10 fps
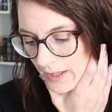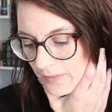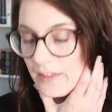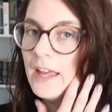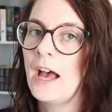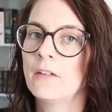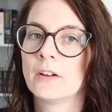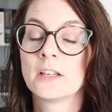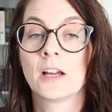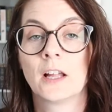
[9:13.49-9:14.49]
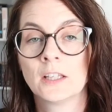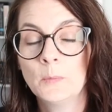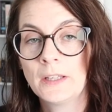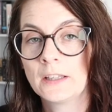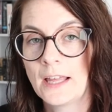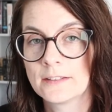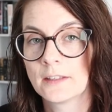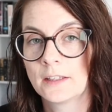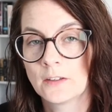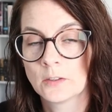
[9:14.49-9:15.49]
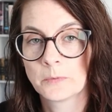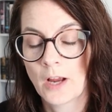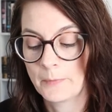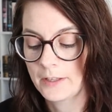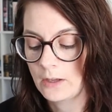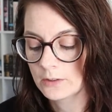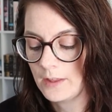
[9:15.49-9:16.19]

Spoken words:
They have a little bit less in the subscriber count.